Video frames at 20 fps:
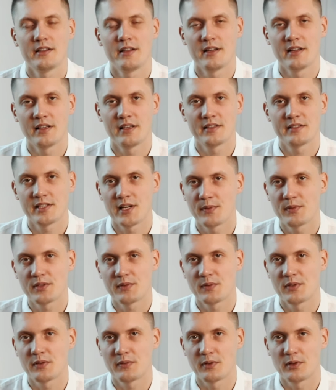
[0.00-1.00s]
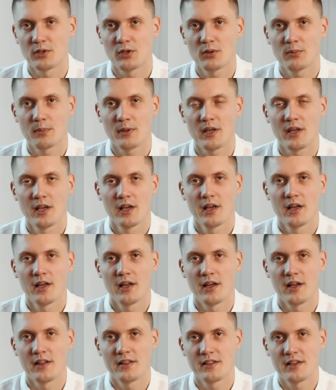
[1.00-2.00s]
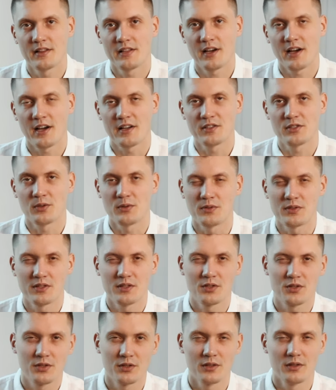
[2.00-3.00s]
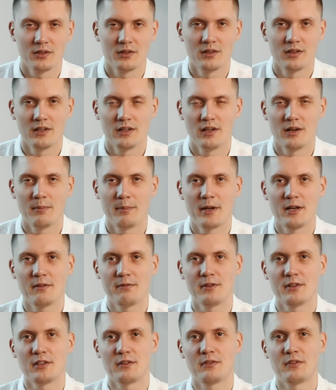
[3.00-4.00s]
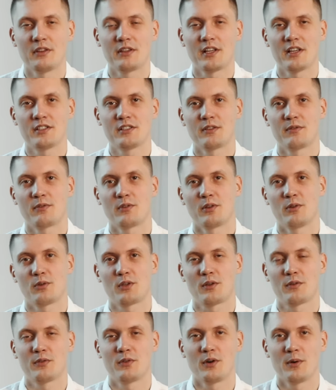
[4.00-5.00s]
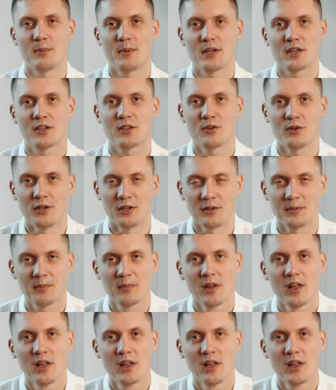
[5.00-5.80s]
the service fees will not be that high. So it's additional benefit in case if you're looking for a big unit.